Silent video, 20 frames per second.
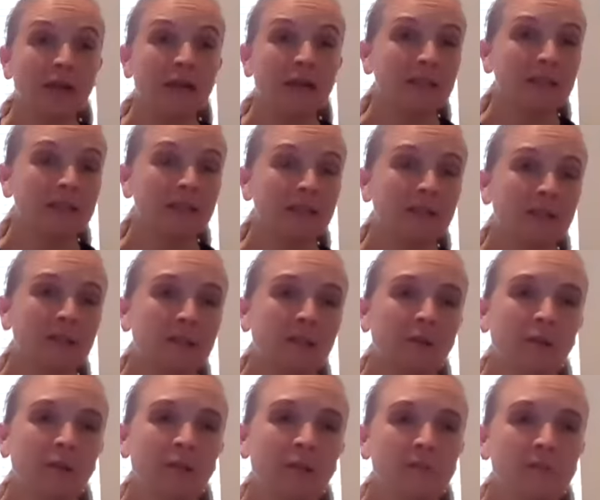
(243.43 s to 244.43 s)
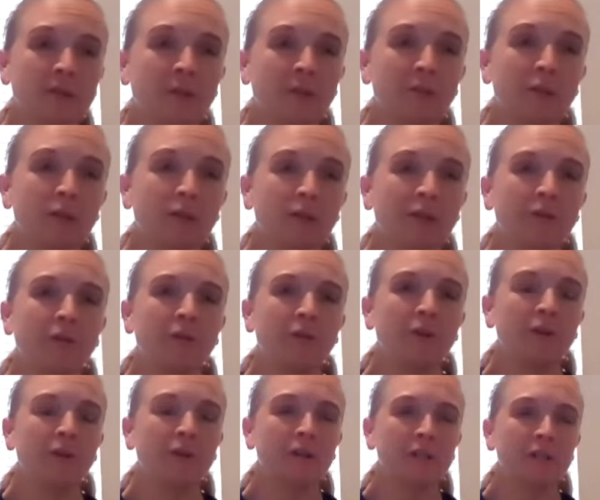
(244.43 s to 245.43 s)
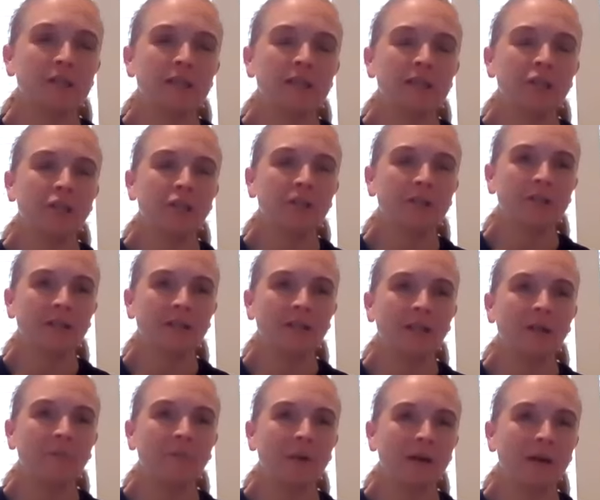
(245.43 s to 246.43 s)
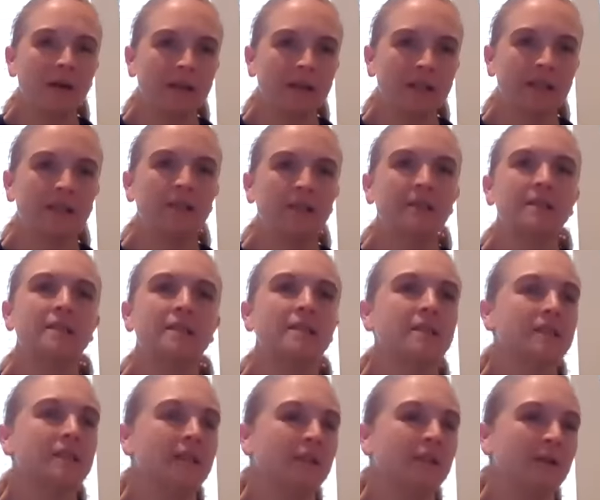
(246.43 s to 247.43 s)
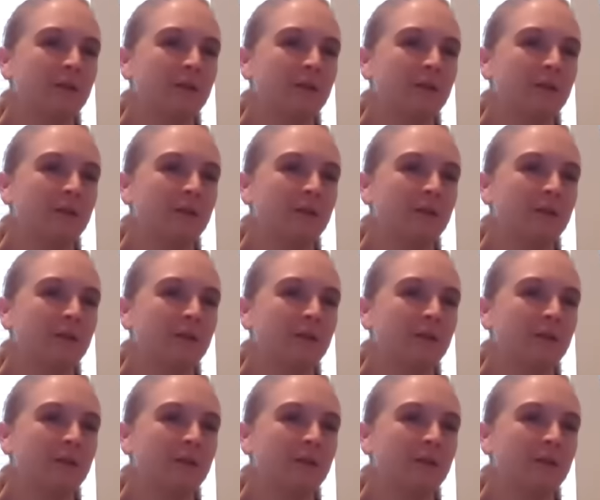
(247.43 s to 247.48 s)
great because it also gives opportunity for teachers and librarians,